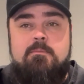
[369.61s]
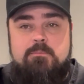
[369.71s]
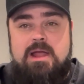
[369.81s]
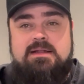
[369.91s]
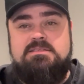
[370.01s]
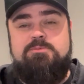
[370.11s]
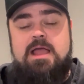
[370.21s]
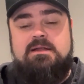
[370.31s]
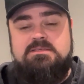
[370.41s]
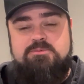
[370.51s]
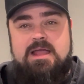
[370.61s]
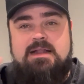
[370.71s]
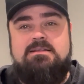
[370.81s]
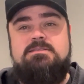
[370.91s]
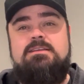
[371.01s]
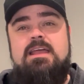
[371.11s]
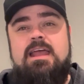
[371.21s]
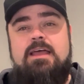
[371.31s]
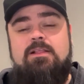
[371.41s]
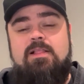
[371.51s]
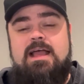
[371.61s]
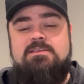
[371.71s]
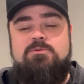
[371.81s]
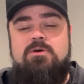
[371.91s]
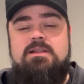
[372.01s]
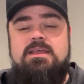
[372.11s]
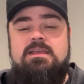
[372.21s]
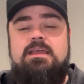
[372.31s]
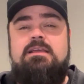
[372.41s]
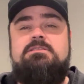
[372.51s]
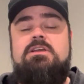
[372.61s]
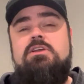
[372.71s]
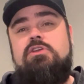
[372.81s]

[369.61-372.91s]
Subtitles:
Practice, practice, practice. And the last one is